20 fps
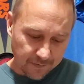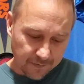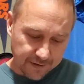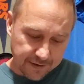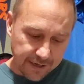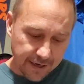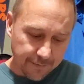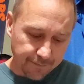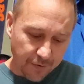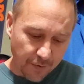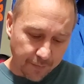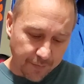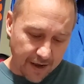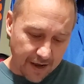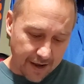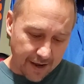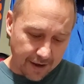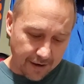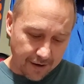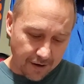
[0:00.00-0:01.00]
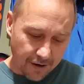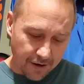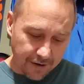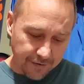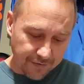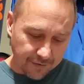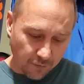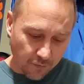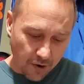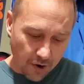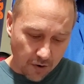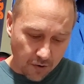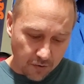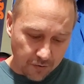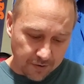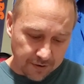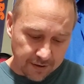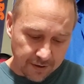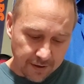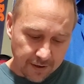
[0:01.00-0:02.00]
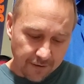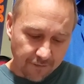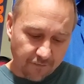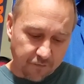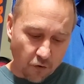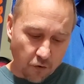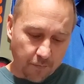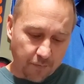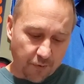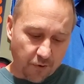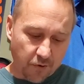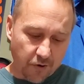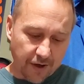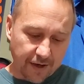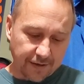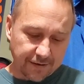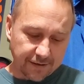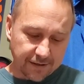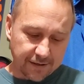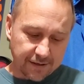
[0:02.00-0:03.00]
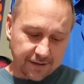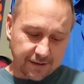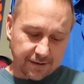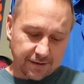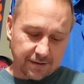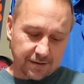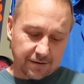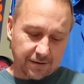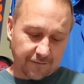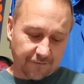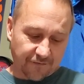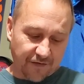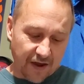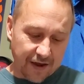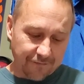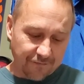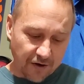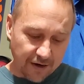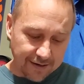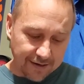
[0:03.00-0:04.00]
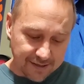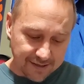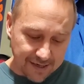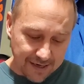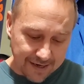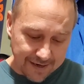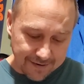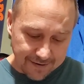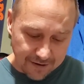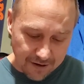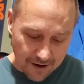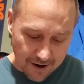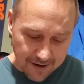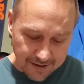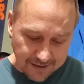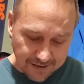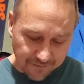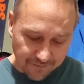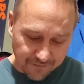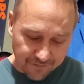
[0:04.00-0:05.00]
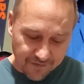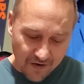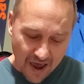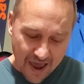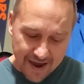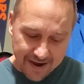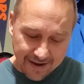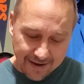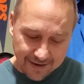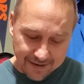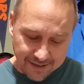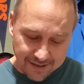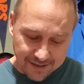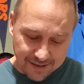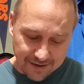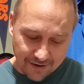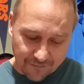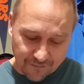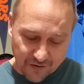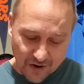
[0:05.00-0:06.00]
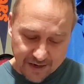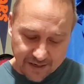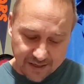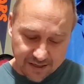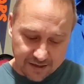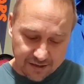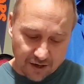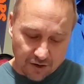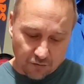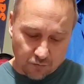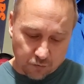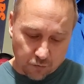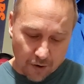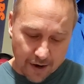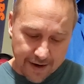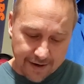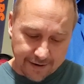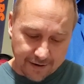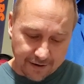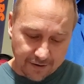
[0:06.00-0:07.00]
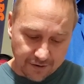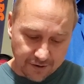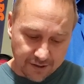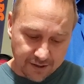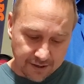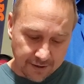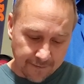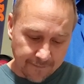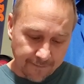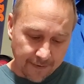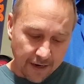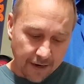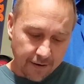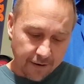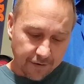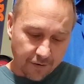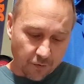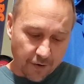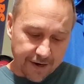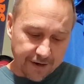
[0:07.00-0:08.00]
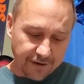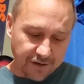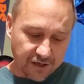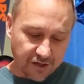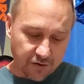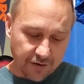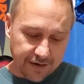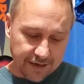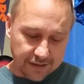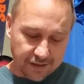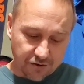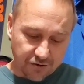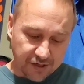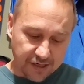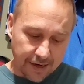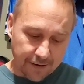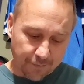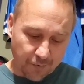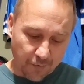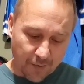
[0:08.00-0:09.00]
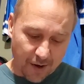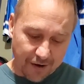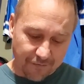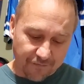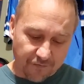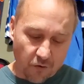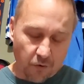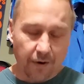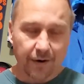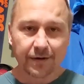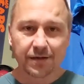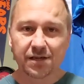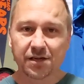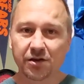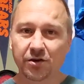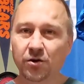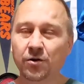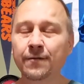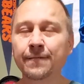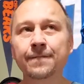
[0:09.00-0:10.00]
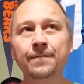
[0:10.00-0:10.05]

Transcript: Tampa Bay on the road, 4-point favorites in Las Vegas to face the Raiders. The Raiders 3-2, Tampa Bay 4-2.